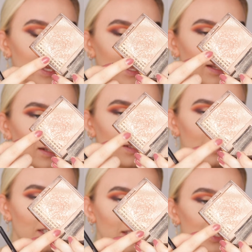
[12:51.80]
and
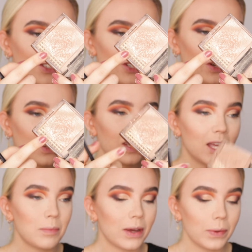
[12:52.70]
this chunk
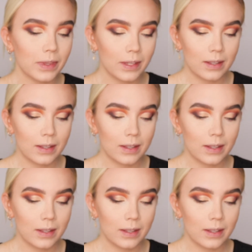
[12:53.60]
came out.